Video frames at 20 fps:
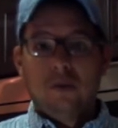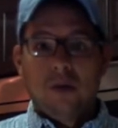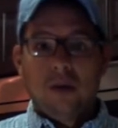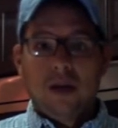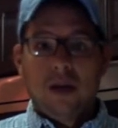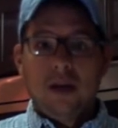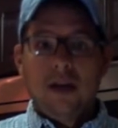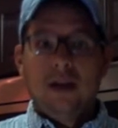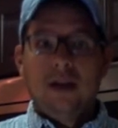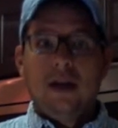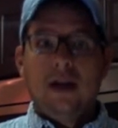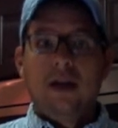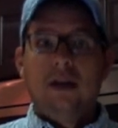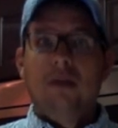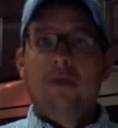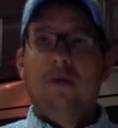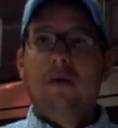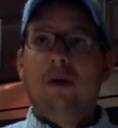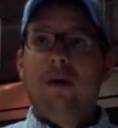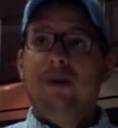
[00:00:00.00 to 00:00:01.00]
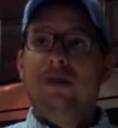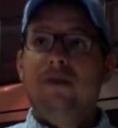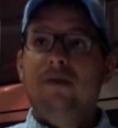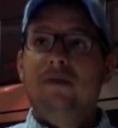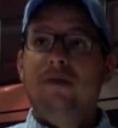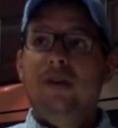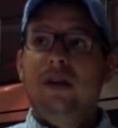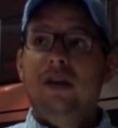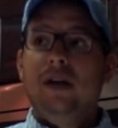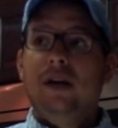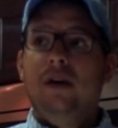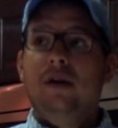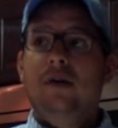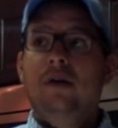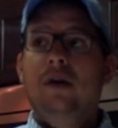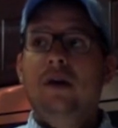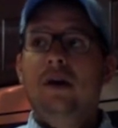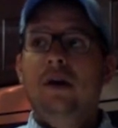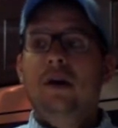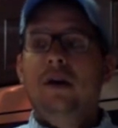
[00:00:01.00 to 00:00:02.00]
read and you watch the
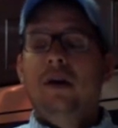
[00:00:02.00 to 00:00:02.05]
video.